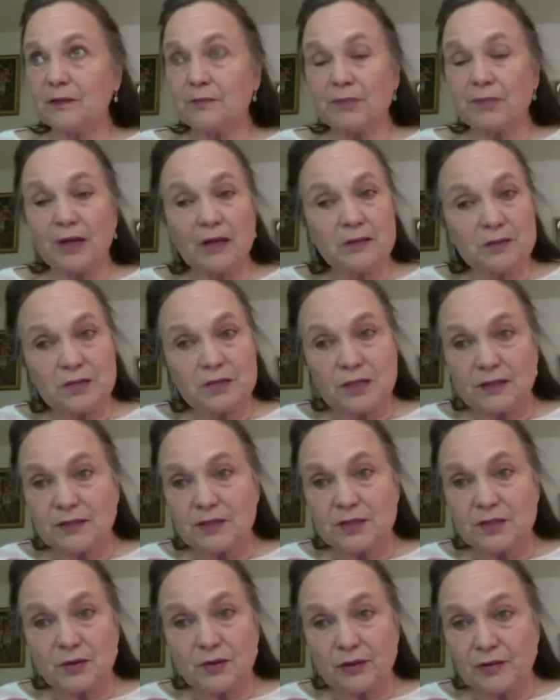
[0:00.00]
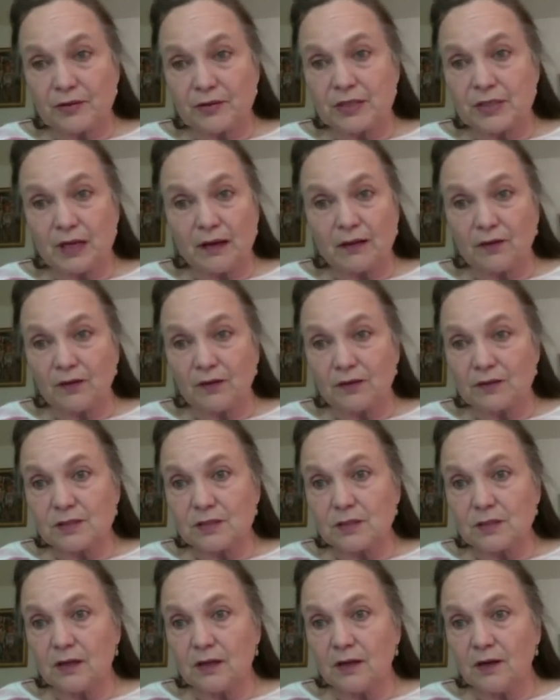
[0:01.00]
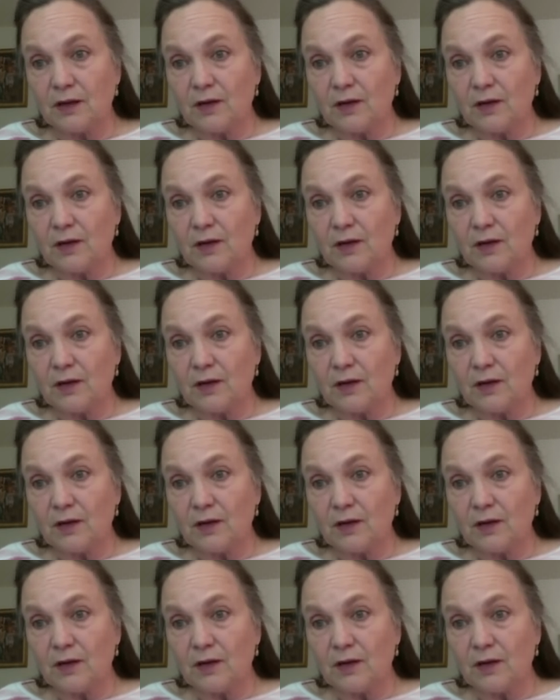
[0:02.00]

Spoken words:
depends on solar cycles